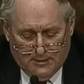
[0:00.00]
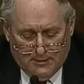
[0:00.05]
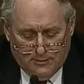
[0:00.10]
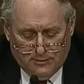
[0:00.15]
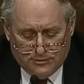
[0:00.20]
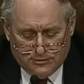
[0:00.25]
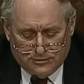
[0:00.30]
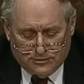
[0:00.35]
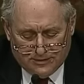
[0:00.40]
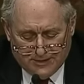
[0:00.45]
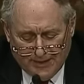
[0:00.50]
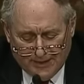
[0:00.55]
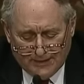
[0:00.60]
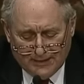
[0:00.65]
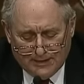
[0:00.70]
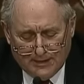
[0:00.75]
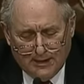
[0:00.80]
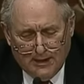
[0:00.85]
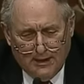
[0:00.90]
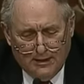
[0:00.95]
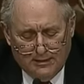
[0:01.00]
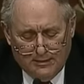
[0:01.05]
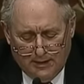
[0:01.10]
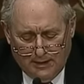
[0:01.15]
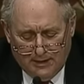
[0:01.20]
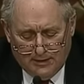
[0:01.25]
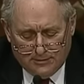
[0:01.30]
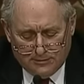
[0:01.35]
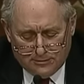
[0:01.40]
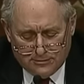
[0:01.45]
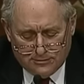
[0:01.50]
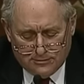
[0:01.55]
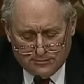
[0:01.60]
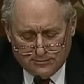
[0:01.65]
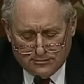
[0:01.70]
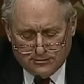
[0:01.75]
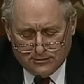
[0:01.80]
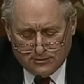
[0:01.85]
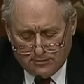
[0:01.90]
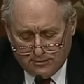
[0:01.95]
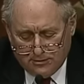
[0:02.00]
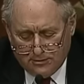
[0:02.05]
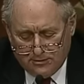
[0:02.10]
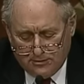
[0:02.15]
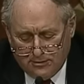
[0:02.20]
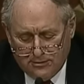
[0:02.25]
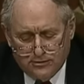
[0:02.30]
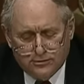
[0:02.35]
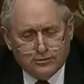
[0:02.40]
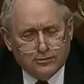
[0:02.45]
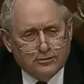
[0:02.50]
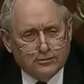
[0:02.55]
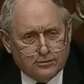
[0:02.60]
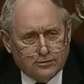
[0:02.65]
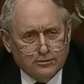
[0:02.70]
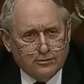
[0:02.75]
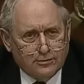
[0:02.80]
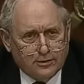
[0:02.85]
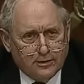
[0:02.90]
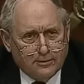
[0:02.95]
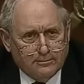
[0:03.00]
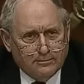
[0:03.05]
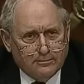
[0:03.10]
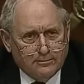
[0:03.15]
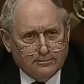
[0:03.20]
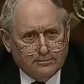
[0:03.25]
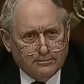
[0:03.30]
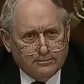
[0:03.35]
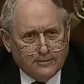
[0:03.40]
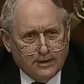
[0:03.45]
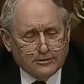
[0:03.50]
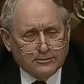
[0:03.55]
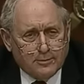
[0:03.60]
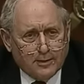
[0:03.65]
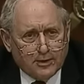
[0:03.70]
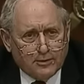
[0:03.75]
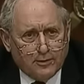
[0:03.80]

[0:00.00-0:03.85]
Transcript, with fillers: when selling Anderson securities to them? That's my